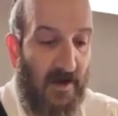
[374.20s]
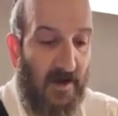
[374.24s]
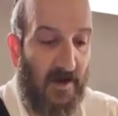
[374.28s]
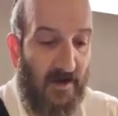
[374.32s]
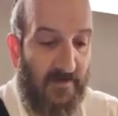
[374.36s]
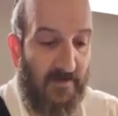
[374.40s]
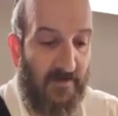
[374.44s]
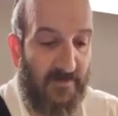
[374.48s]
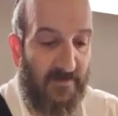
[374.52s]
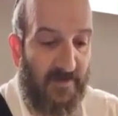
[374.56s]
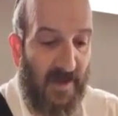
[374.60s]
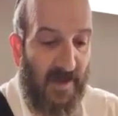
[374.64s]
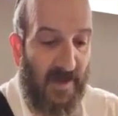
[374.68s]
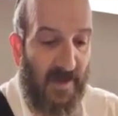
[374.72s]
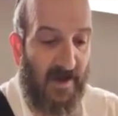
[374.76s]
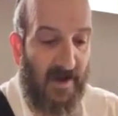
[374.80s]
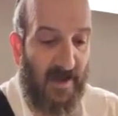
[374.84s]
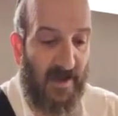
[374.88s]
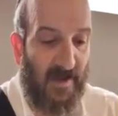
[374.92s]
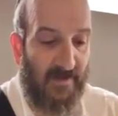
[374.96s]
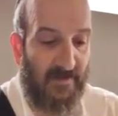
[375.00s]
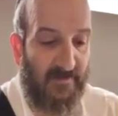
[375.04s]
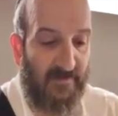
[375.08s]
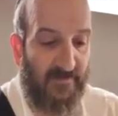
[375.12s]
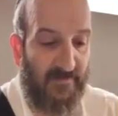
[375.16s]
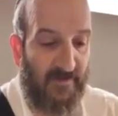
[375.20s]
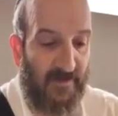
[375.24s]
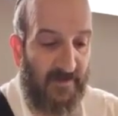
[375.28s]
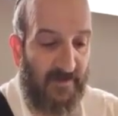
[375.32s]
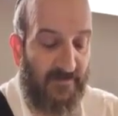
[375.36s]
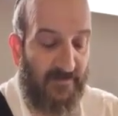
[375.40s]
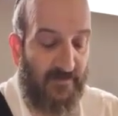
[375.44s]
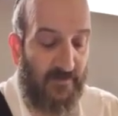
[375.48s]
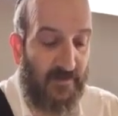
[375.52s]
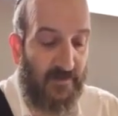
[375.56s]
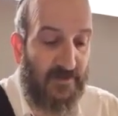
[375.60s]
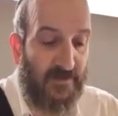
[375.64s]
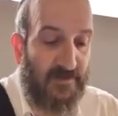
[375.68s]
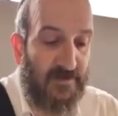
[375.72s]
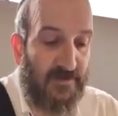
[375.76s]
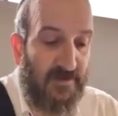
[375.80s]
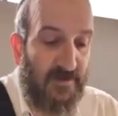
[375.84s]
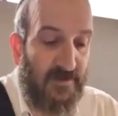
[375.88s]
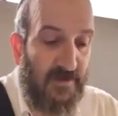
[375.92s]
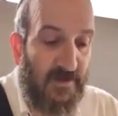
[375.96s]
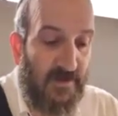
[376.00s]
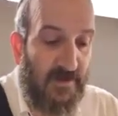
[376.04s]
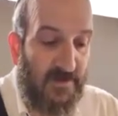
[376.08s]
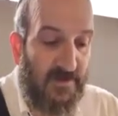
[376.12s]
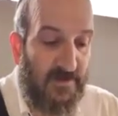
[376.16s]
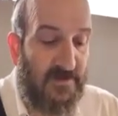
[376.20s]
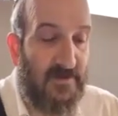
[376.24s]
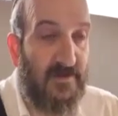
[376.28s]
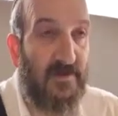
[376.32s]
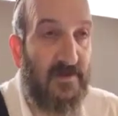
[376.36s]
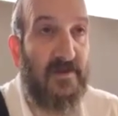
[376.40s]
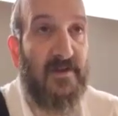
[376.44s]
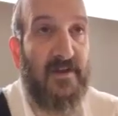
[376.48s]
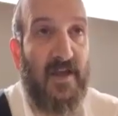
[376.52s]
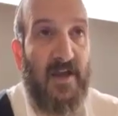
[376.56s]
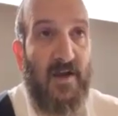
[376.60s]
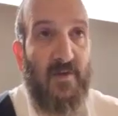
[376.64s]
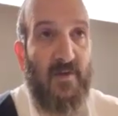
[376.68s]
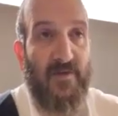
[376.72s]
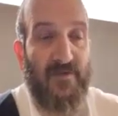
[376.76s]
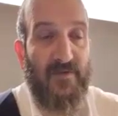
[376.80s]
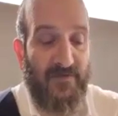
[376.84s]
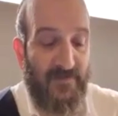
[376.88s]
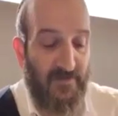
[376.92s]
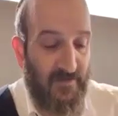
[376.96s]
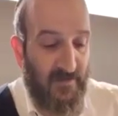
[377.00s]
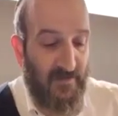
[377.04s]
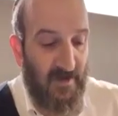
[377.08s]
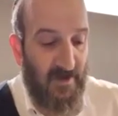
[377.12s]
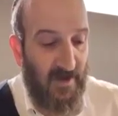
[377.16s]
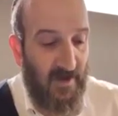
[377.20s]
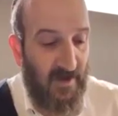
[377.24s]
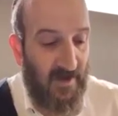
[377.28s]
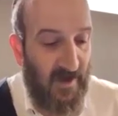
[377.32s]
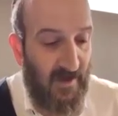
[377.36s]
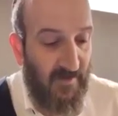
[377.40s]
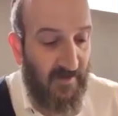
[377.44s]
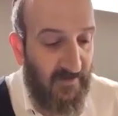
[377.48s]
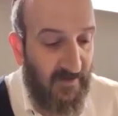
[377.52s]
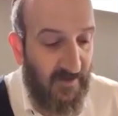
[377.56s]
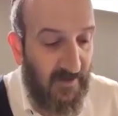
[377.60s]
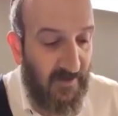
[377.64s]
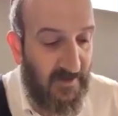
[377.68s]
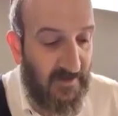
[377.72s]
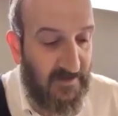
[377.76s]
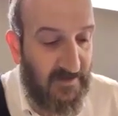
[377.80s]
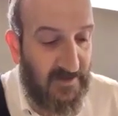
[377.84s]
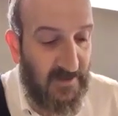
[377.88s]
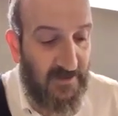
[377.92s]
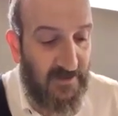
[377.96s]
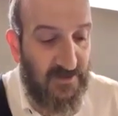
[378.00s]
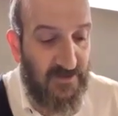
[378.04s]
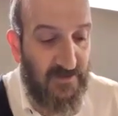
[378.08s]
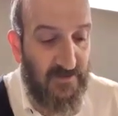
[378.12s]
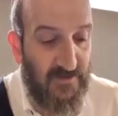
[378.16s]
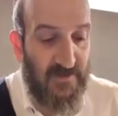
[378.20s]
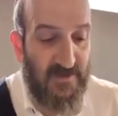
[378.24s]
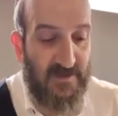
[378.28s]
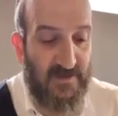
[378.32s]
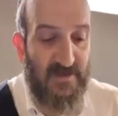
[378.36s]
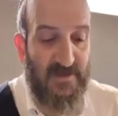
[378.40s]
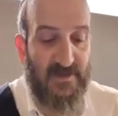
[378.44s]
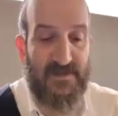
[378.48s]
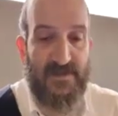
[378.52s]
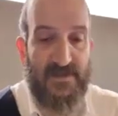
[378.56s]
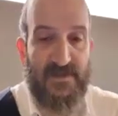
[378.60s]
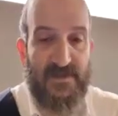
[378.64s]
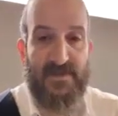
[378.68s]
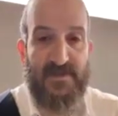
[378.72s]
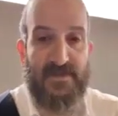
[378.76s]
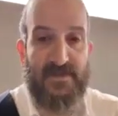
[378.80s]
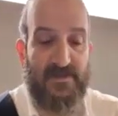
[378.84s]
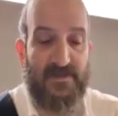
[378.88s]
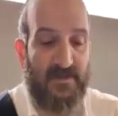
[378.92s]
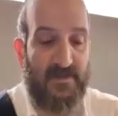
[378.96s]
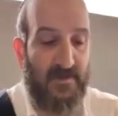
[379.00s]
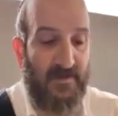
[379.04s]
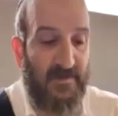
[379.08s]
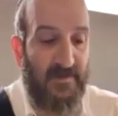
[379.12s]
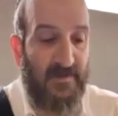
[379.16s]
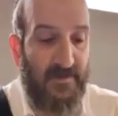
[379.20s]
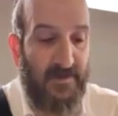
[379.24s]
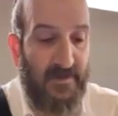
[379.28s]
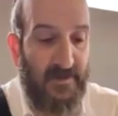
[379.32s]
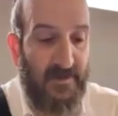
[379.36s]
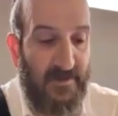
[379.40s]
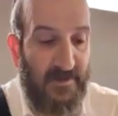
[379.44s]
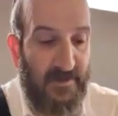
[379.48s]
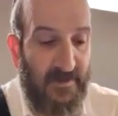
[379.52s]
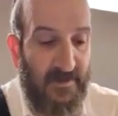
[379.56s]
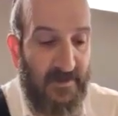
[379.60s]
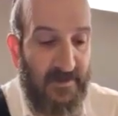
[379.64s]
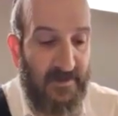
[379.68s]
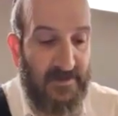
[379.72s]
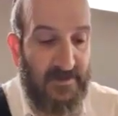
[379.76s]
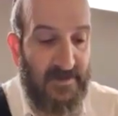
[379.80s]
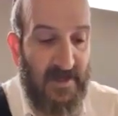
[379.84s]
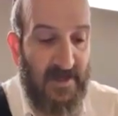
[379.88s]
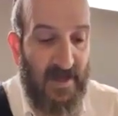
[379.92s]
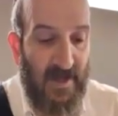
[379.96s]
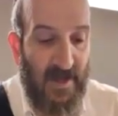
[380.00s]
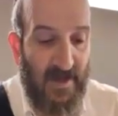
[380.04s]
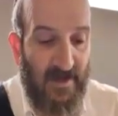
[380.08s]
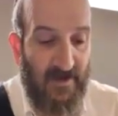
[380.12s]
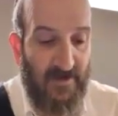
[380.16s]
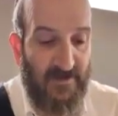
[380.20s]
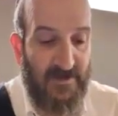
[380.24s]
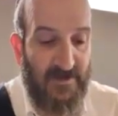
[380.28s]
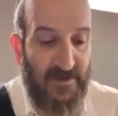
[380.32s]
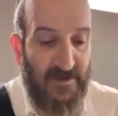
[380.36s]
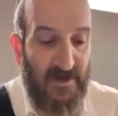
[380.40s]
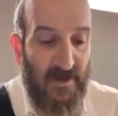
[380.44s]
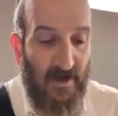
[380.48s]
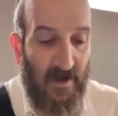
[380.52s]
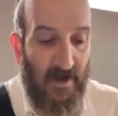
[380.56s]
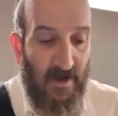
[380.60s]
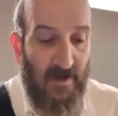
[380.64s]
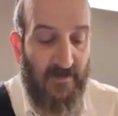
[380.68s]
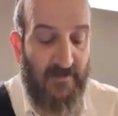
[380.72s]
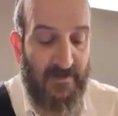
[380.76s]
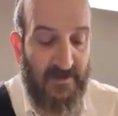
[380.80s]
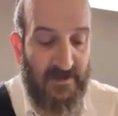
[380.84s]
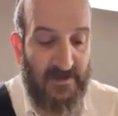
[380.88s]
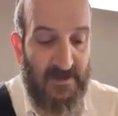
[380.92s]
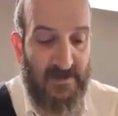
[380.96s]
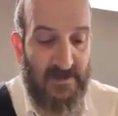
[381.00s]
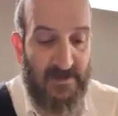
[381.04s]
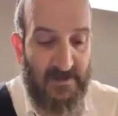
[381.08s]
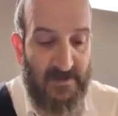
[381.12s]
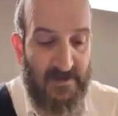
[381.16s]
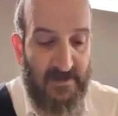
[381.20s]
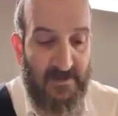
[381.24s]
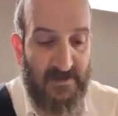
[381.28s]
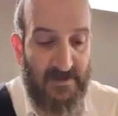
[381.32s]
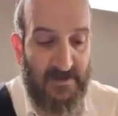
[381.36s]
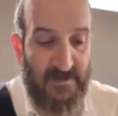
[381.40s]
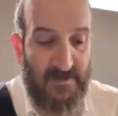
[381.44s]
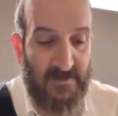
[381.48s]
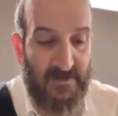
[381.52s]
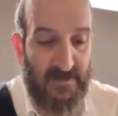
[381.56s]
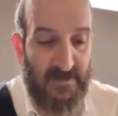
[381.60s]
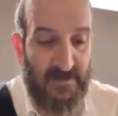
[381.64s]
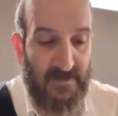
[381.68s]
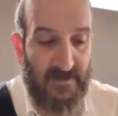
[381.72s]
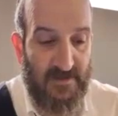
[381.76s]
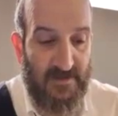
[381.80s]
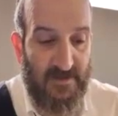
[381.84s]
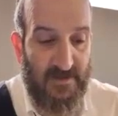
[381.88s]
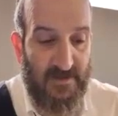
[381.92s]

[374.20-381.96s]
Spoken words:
of that activating force. So the takeaway for today, Chavra, is that true existence is the energy of existence.